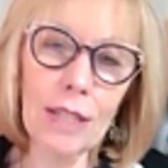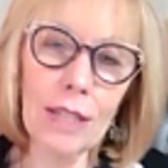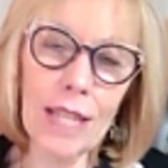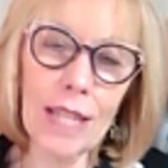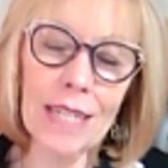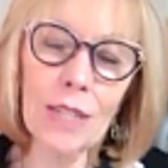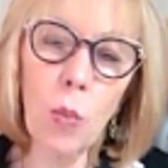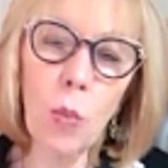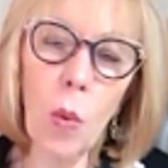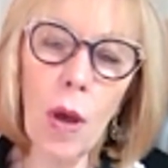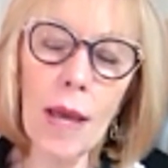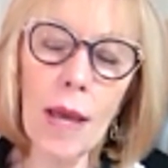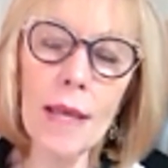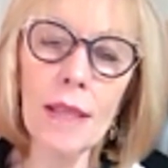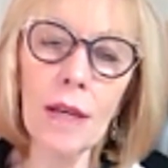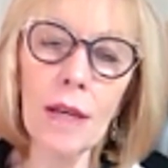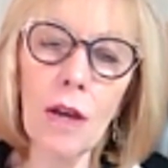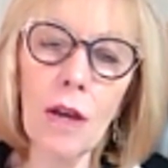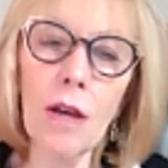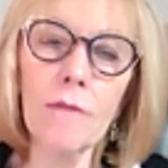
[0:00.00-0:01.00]
that's why the
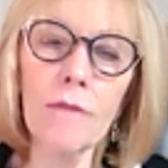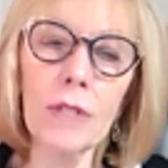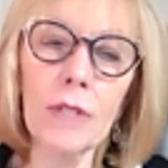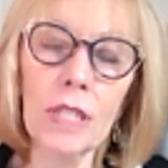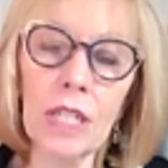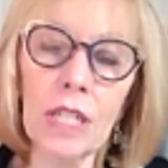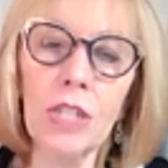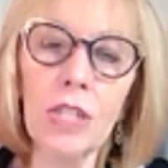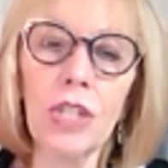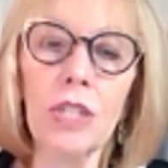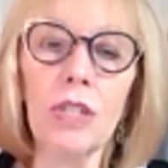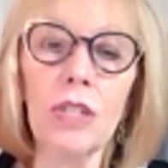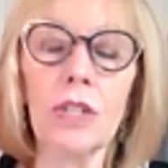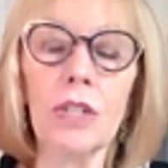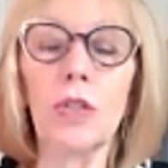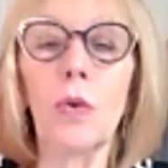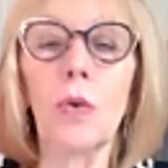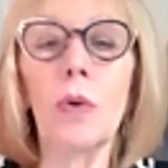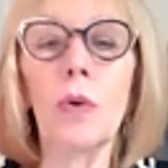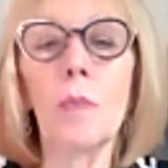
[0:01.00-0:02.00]
conversations are
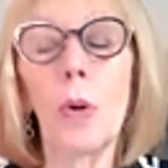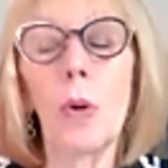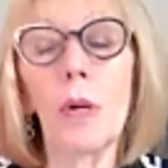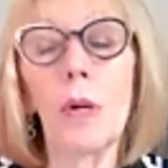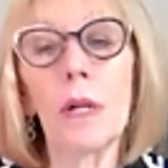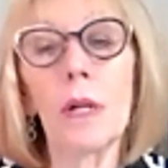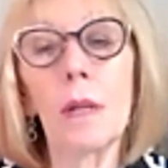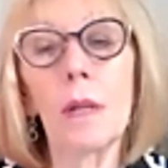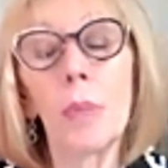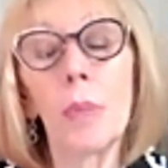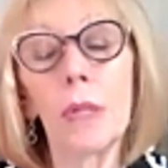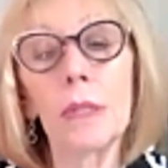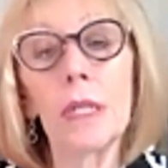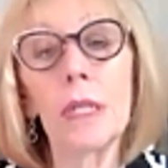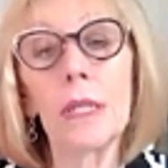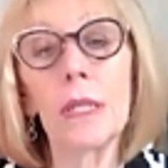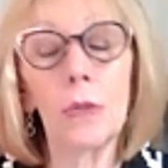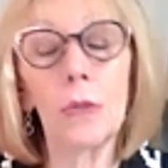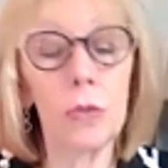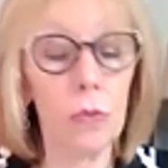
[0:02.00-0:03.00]
so important and
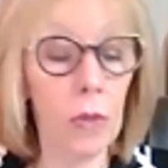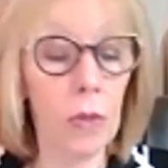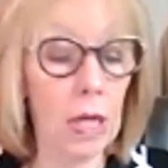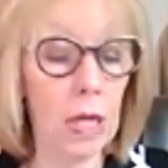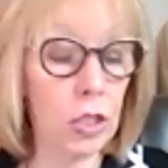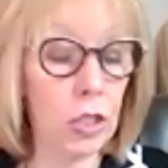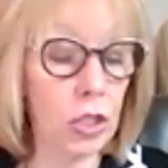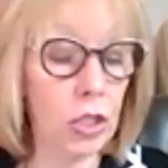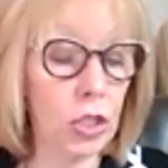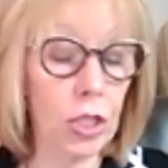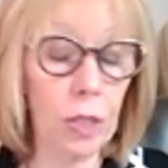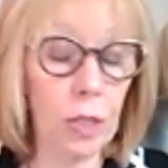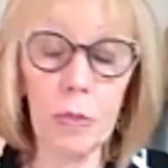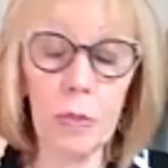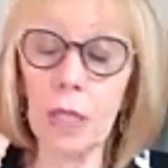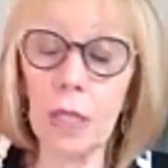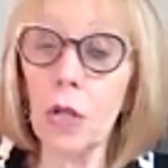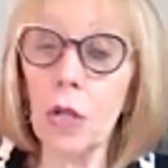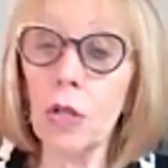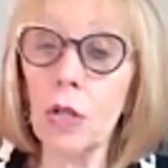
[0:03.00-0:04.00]
building those relationships
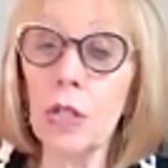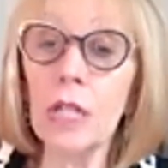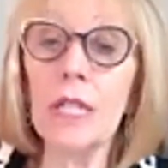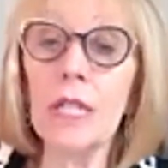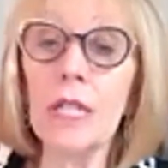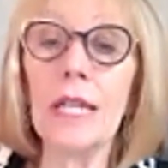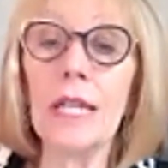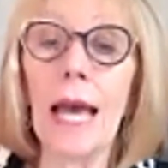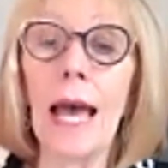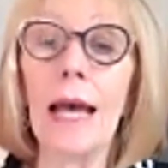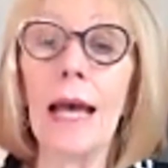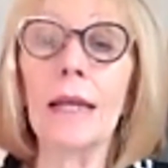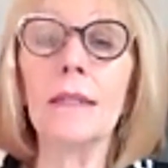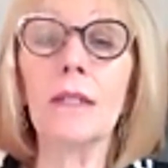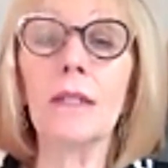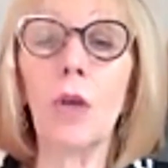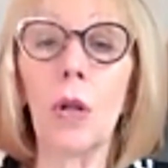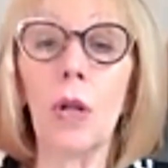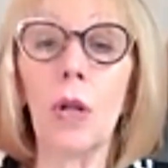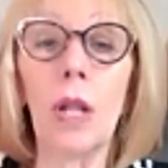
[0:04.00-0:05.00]
and learning to
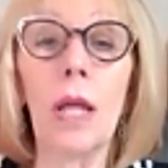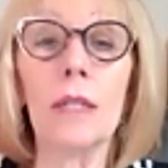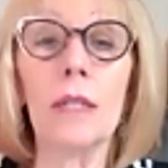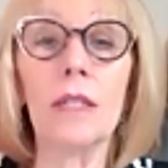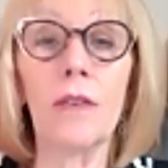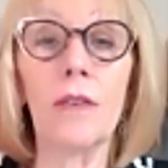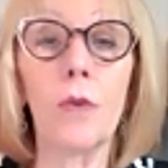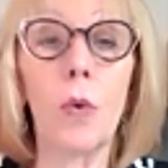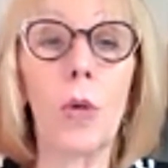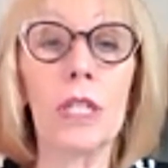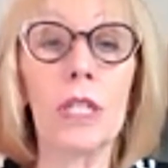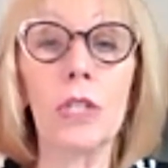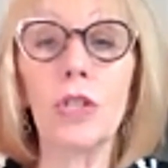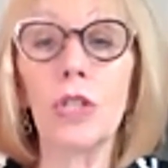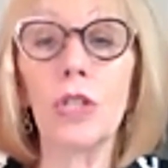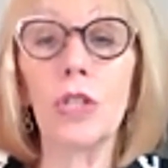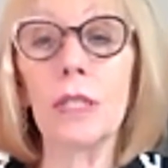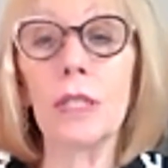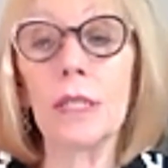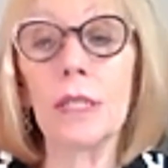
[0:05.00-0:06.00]
ask lots of
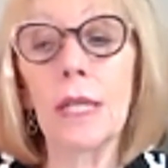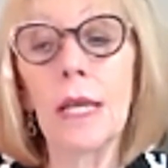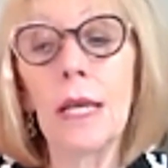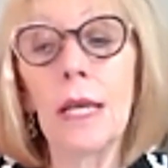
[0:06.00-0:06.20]
questions.